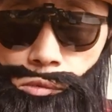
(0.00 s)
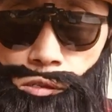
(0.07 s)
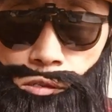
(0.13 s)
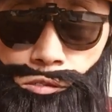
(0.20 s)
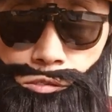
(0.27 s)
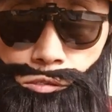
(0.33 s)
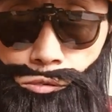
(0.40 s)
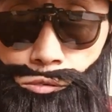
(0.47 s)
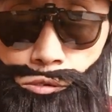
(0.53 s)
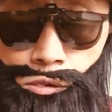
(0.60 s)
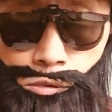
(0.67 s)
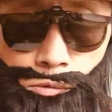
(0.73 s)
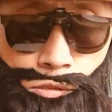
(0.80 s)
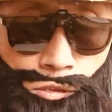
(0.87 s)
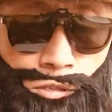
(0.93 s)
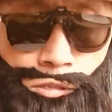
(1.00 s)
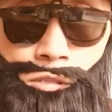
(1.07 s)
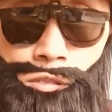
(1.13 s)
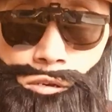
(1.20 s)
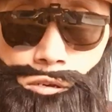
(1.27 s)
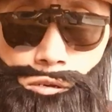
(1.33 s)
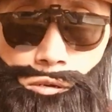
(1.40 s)
still
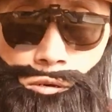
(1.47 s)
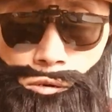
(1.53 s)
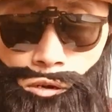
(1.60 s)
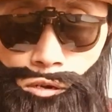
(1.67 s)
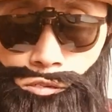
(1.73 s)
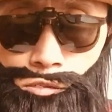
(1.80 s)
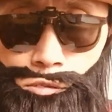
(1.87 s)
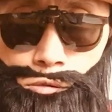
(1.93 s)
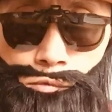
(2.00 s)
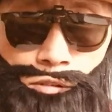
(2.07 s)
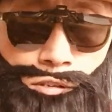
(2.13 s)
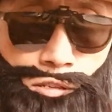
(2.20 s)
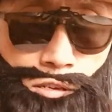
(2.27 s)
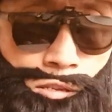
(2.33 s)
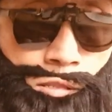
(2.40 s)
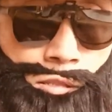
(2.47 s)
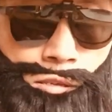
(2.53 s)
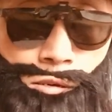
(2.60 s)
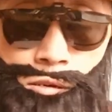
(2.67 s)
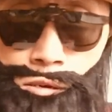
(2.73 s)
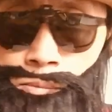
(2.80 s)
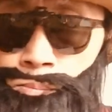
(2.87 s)
still within
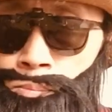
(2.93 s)
the